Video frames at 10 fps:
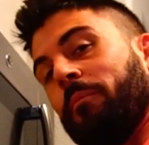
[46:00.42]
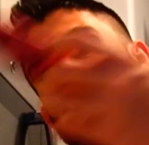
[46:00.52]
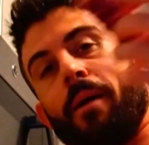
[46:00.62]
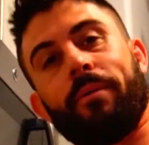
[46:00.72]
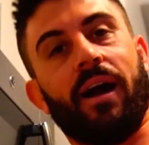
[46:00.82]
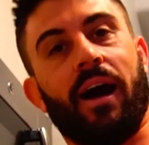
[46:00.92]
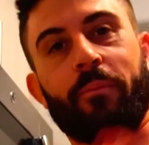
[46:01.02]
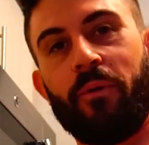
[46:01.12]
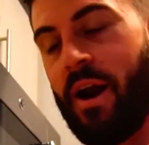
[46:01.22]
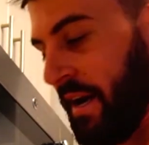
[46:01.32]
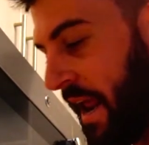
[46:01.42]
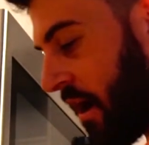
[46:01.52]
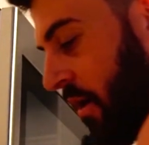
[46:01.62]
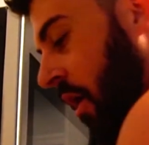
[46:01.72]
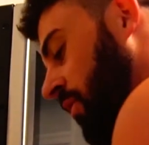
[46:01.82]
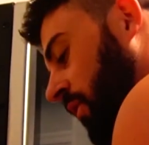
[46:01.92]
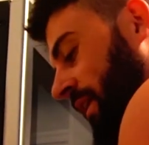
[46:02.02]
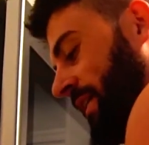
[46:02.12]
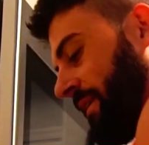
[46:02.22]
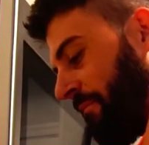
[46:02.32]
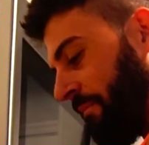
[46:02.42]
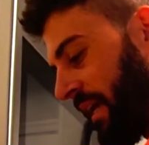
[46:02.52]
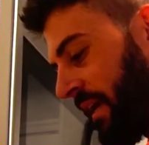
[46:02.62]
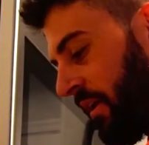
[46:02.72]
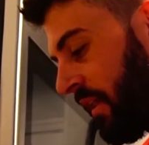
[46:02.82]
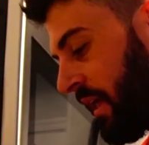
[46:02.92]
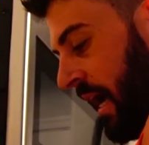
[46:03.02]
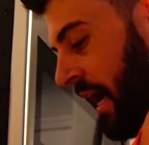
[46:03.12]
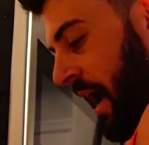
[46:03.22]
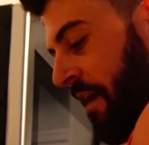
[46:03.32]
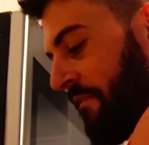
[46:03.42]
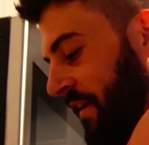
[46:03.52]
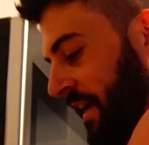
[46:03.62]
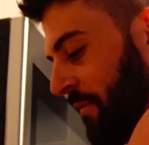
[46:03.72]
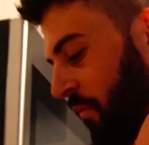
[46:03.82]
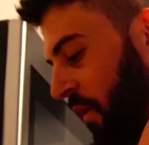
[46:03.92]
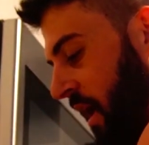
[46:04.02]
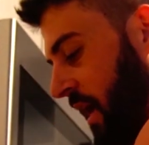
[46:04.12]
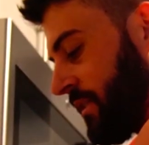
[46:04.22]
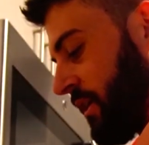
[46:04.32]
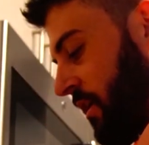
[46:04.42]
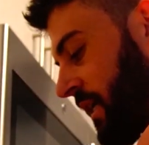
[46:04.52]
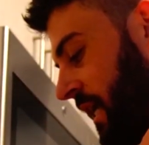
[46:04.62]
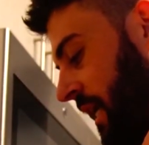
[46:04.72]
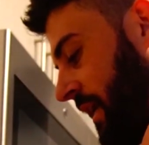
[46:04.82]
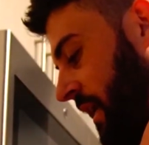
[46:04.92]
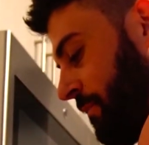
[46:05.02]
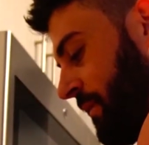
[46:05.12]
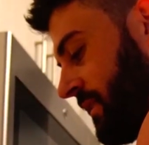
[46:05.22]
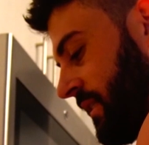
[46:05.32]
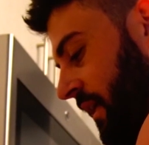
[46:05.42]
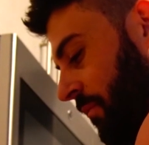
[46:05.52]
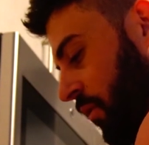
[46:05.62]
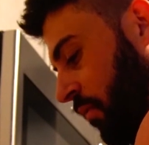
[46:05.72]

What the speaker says: prepping up right now, Oakley's meal. I feed him raw, so cutting up some